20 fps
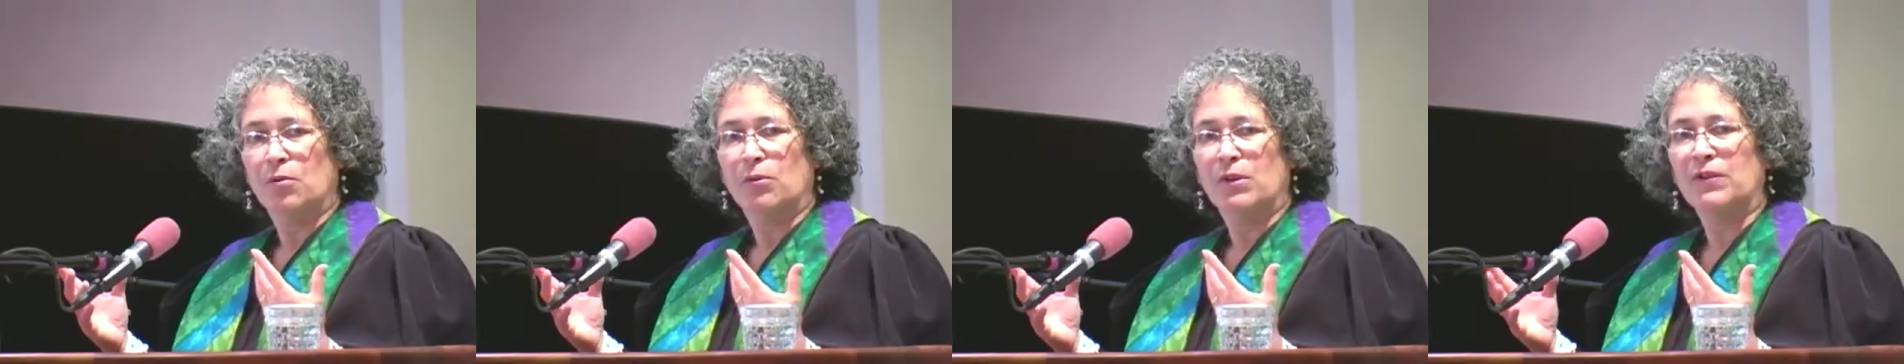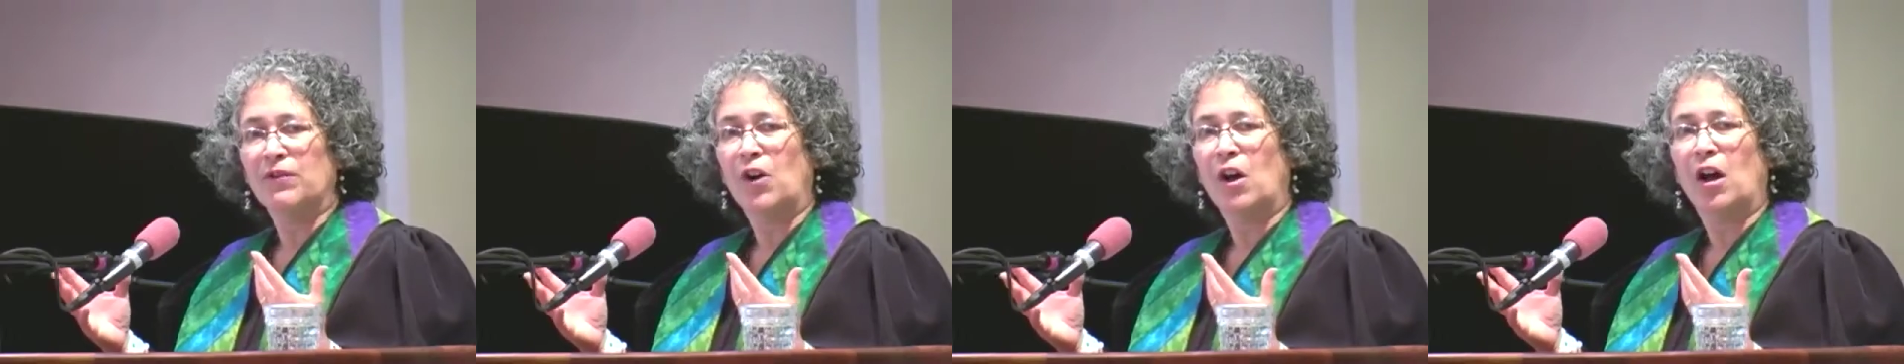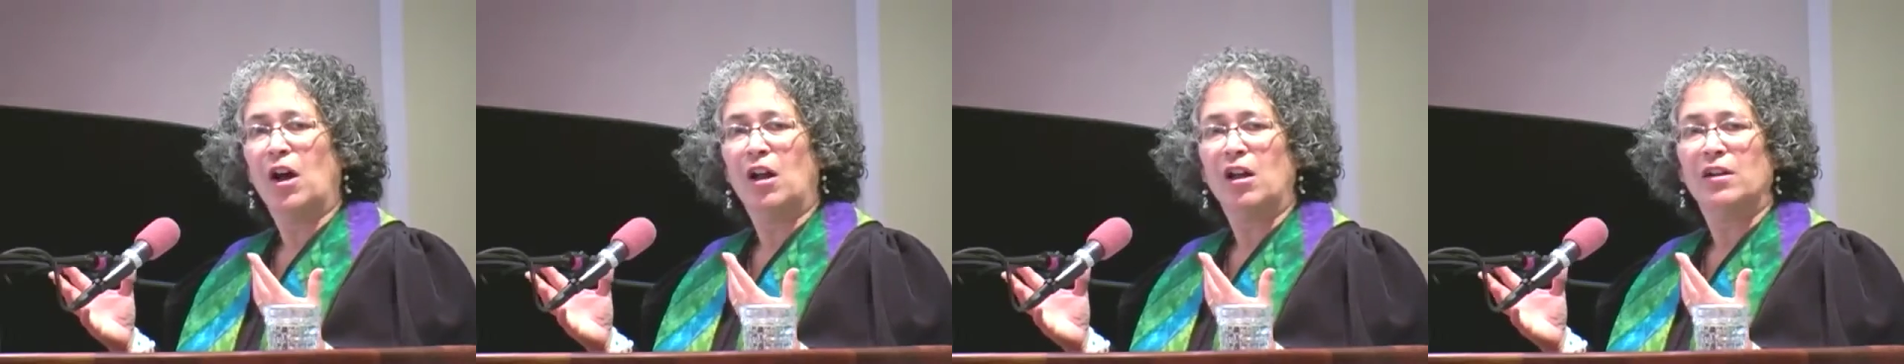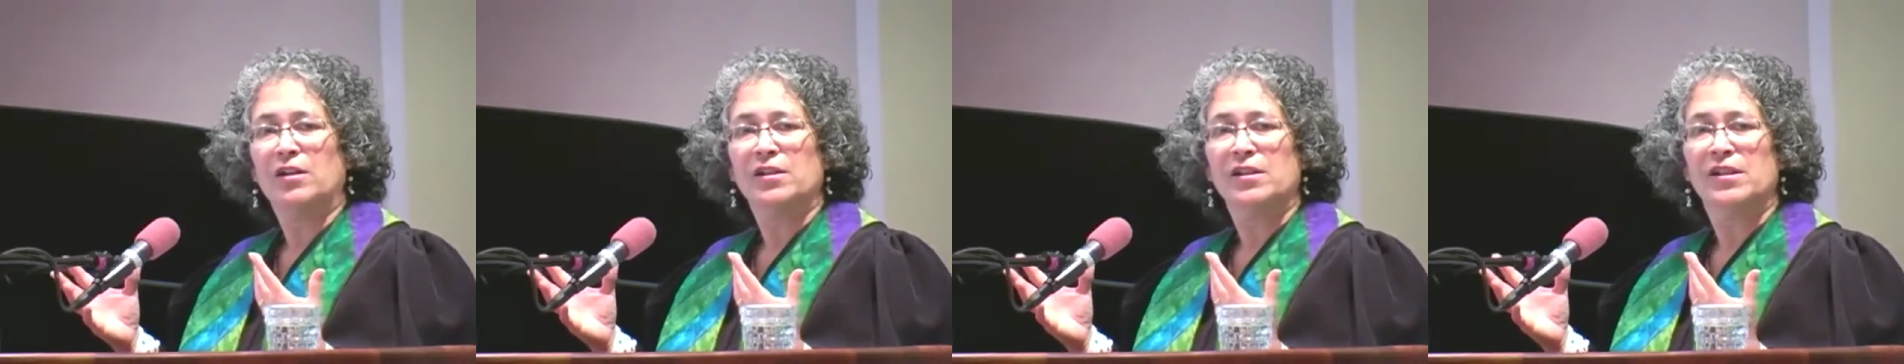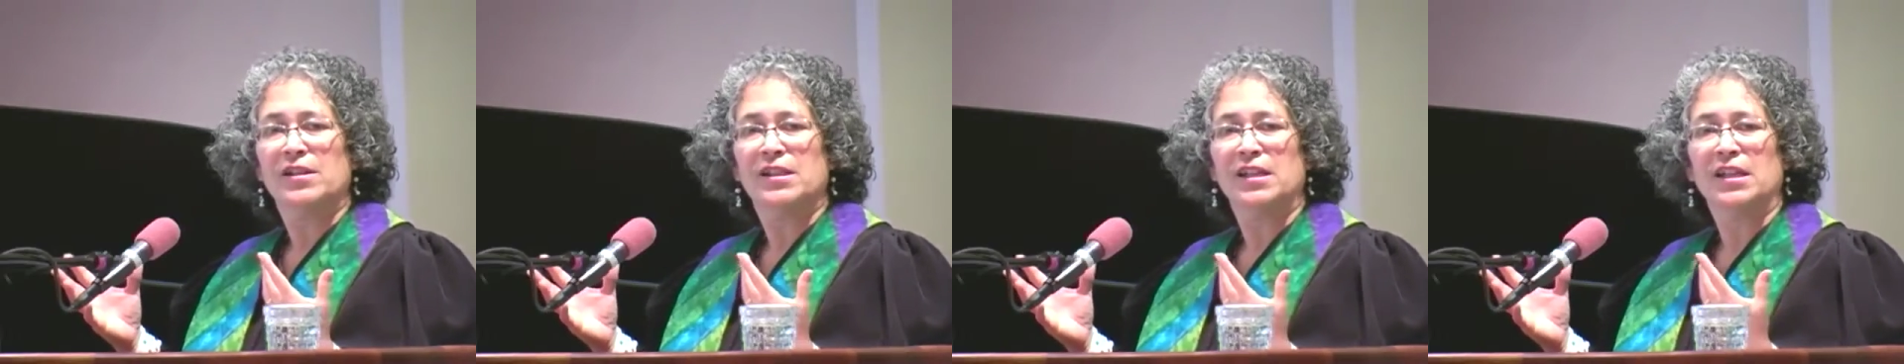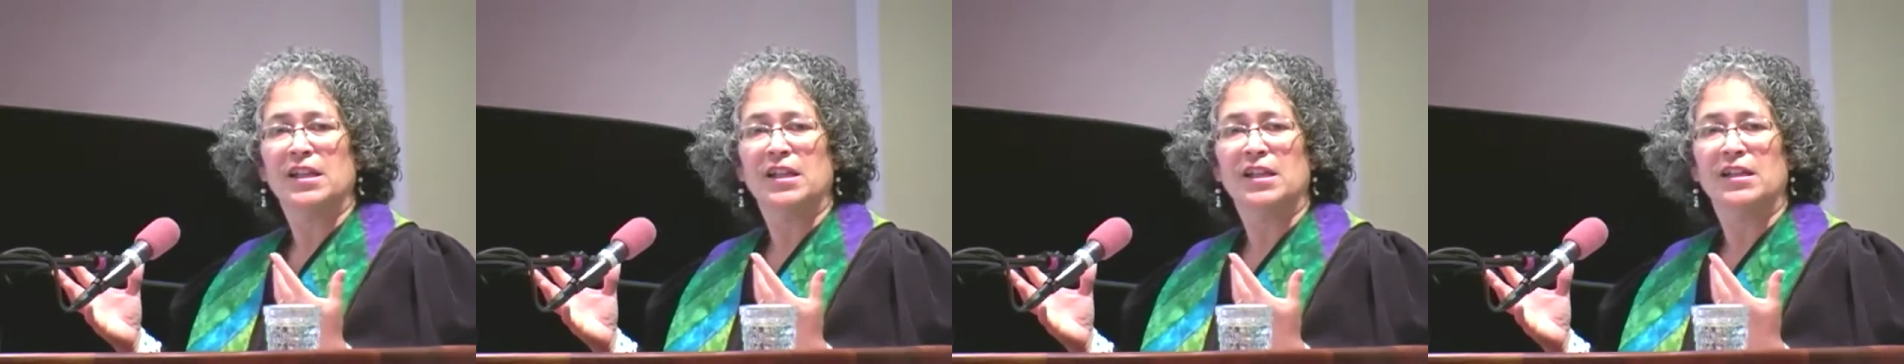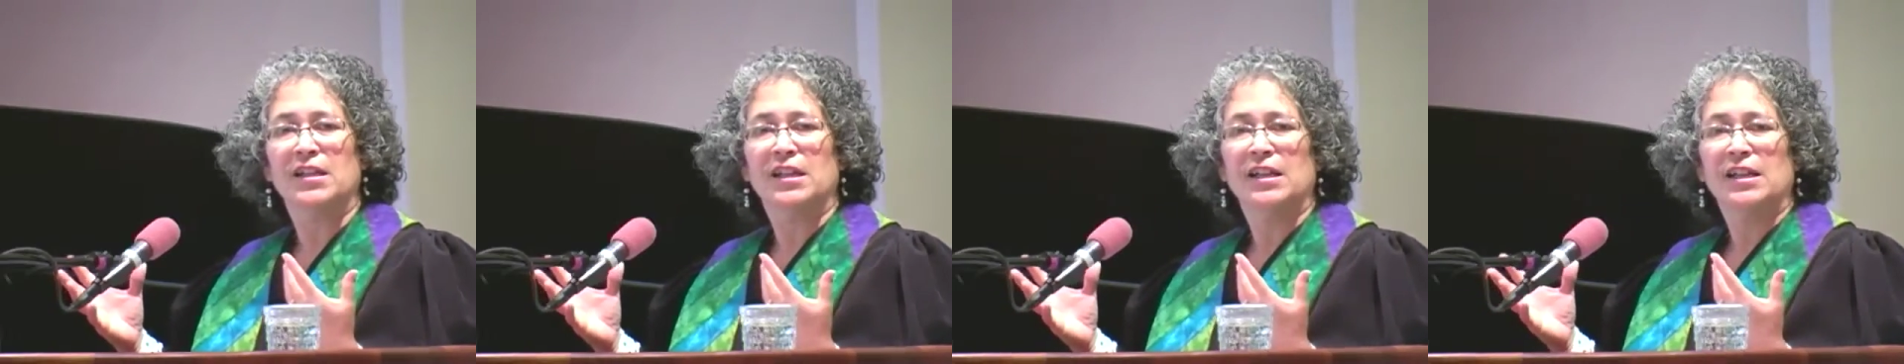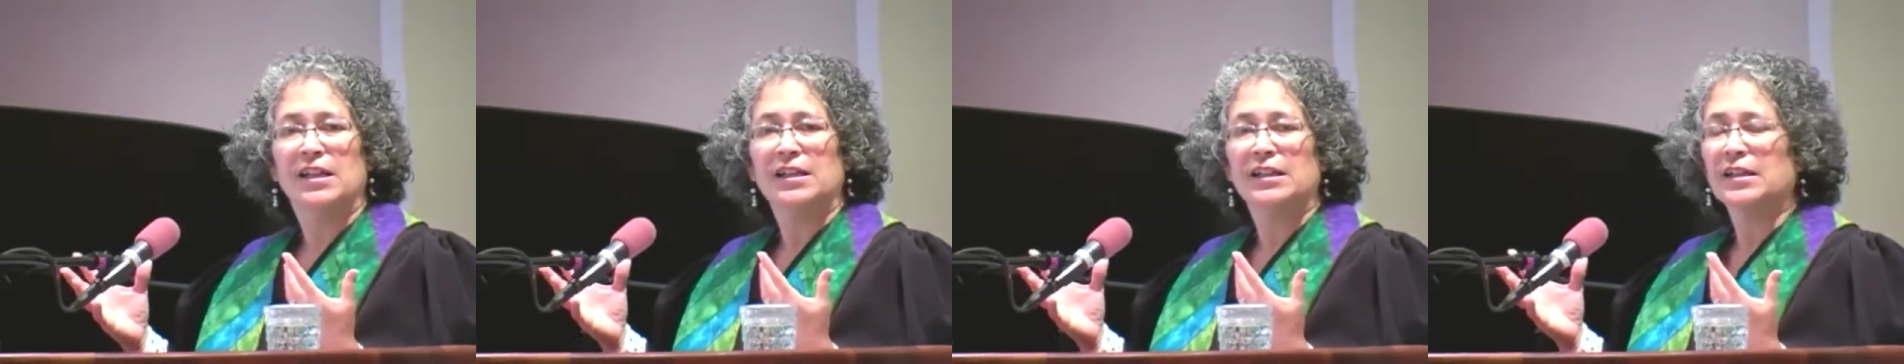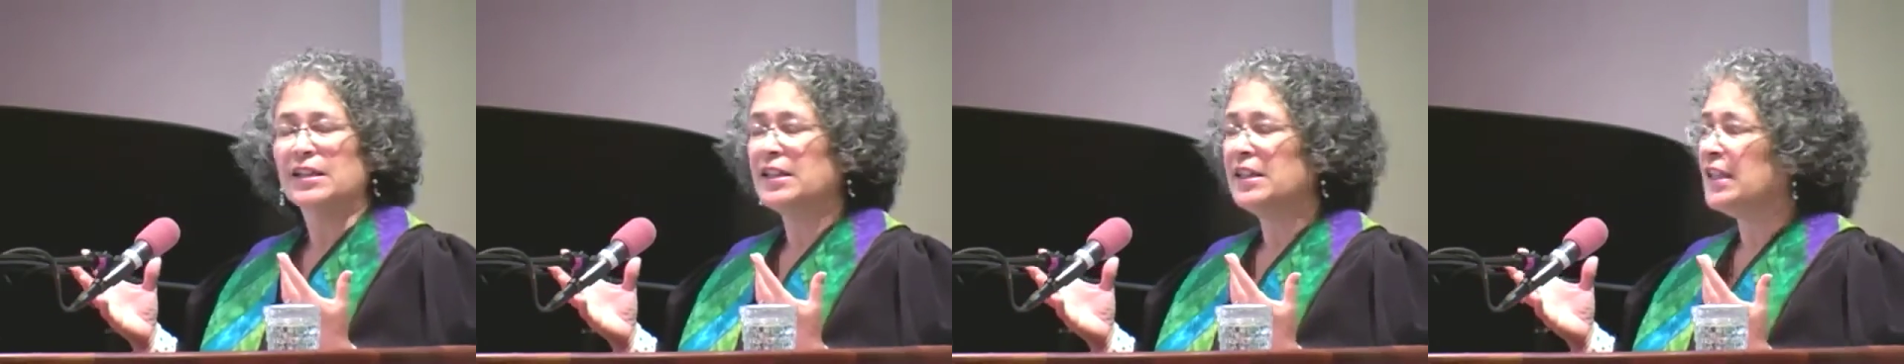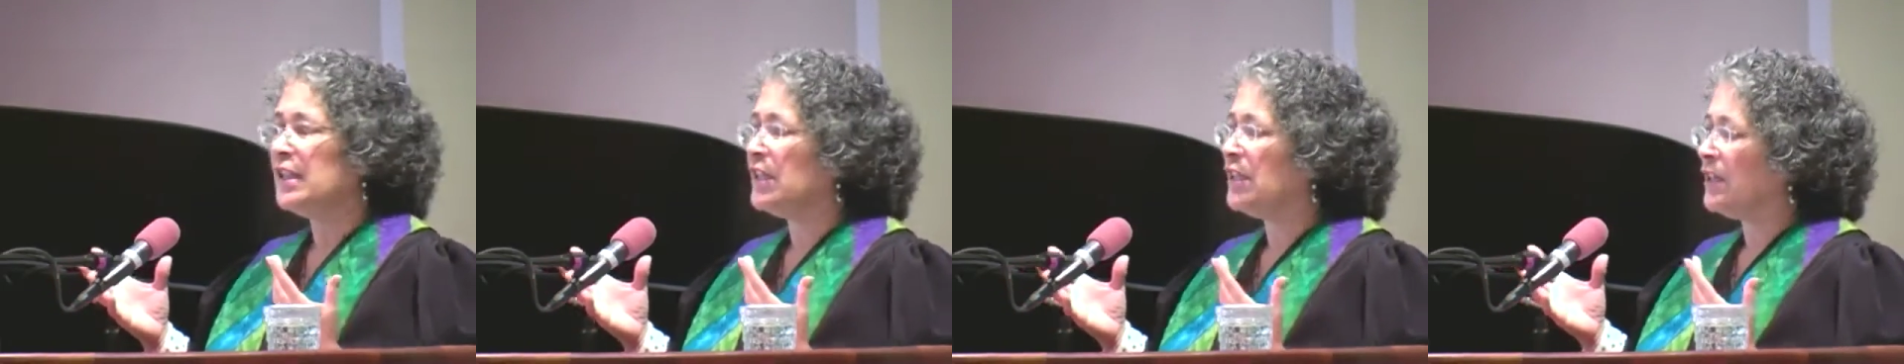We've all seen
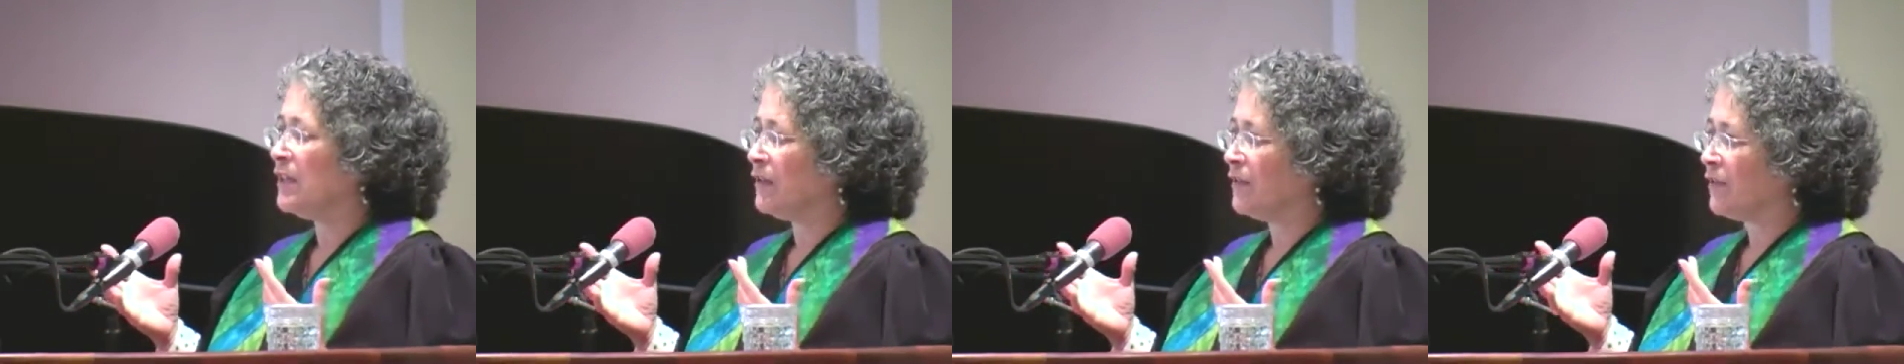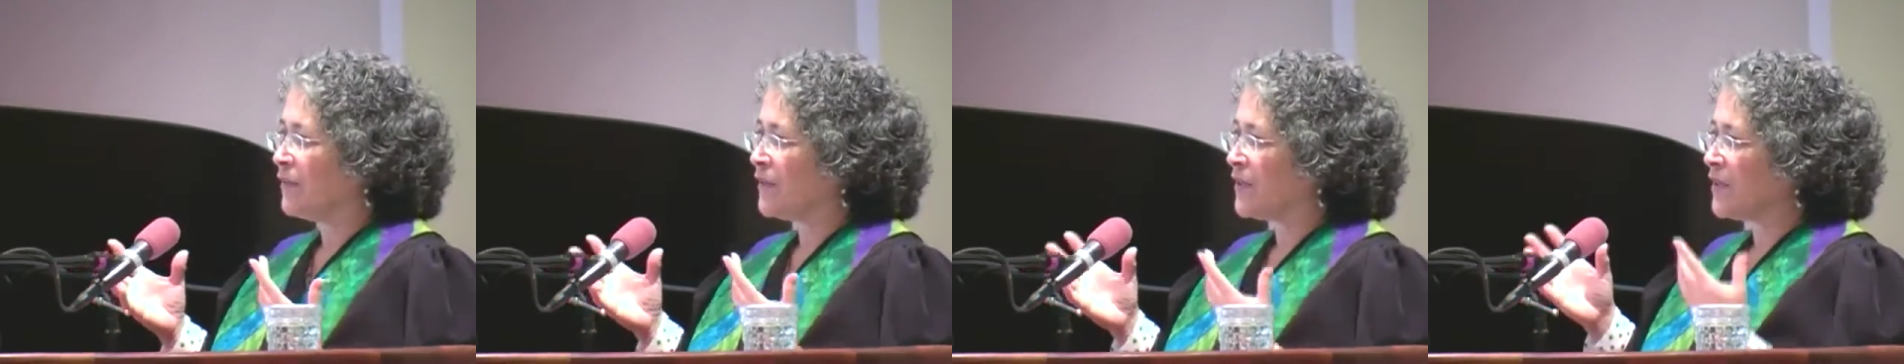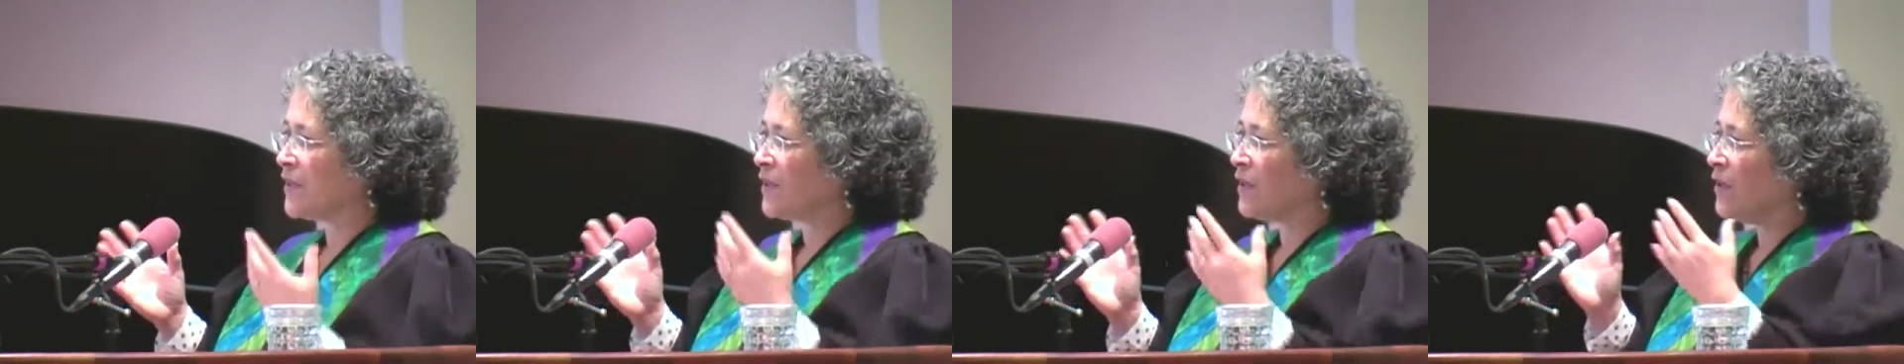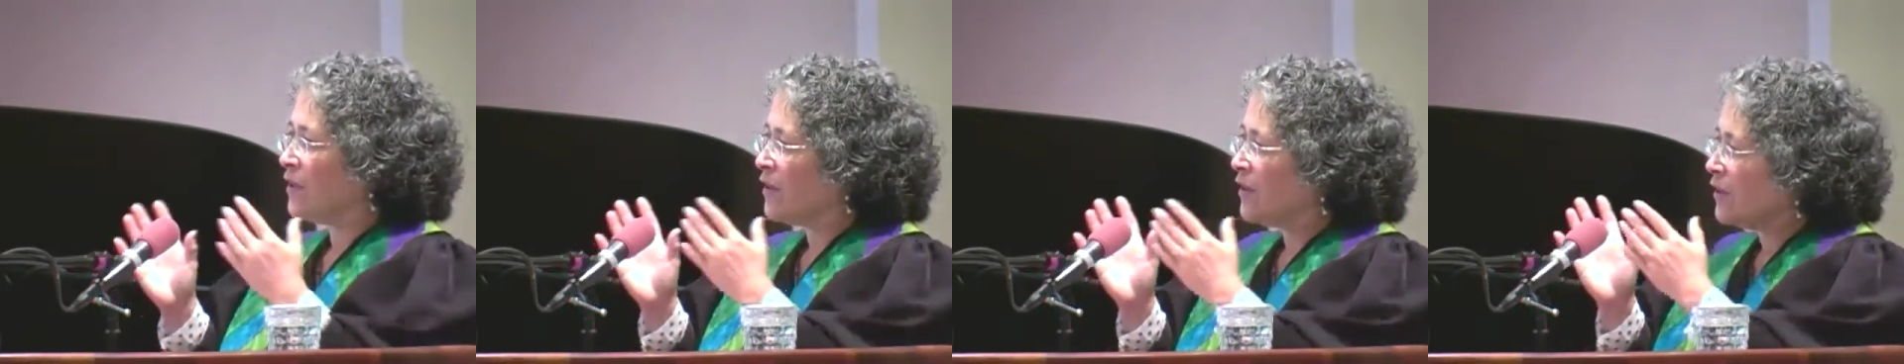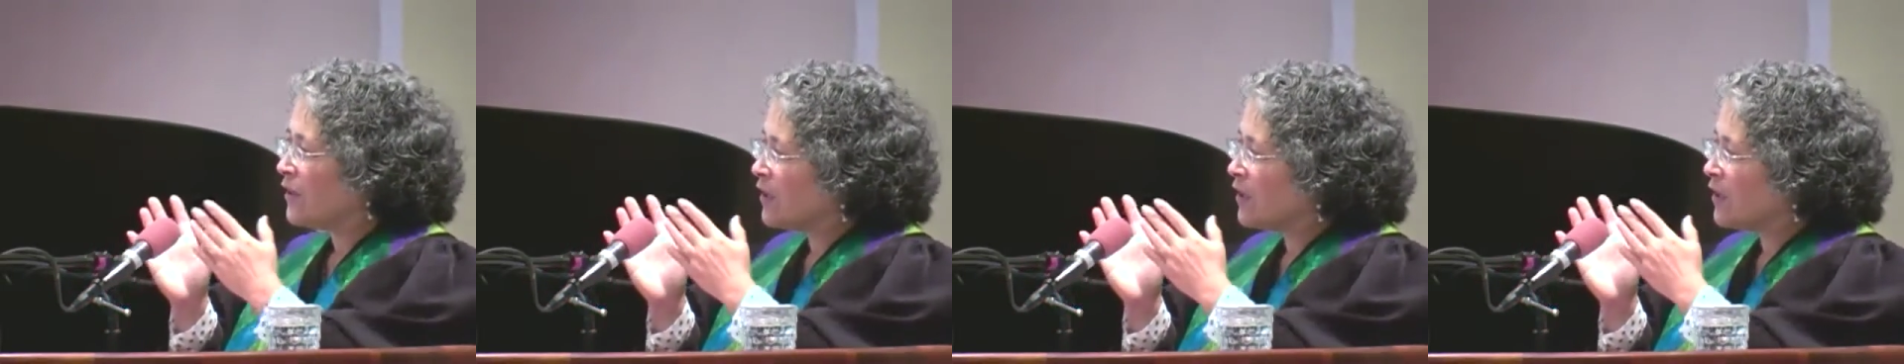leaves